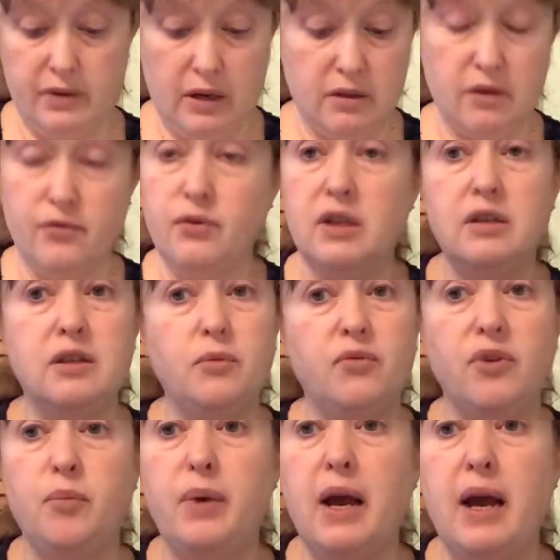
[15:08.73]
It's a
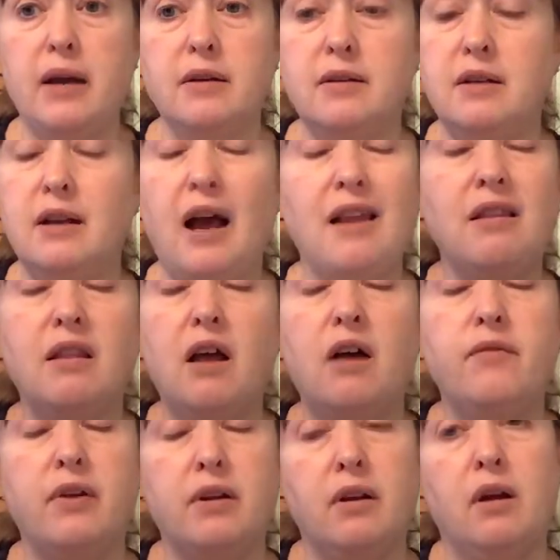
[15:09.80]
free pack of seed. I
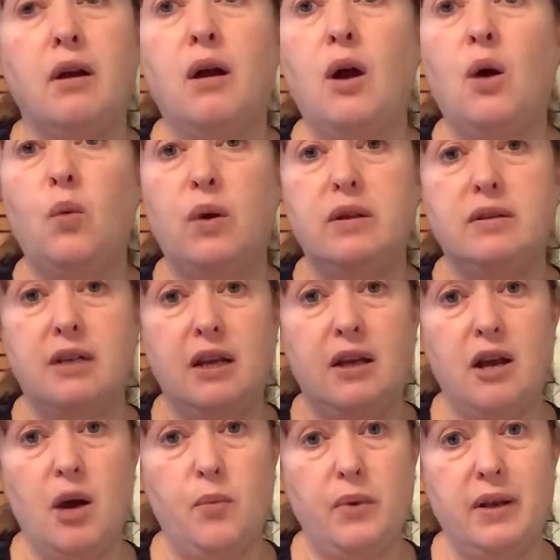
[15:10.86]
love it when seed
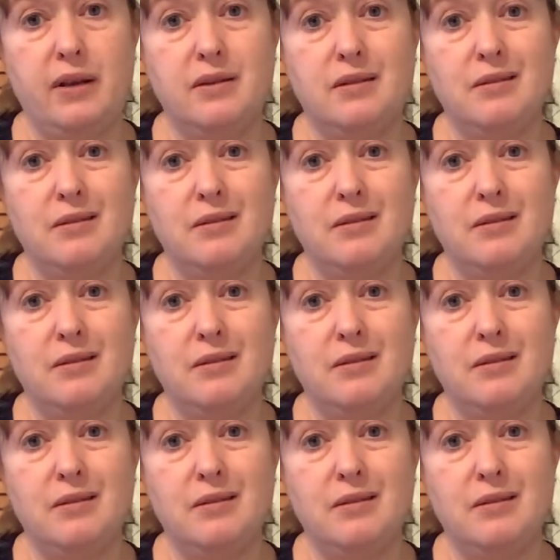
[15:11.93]
companies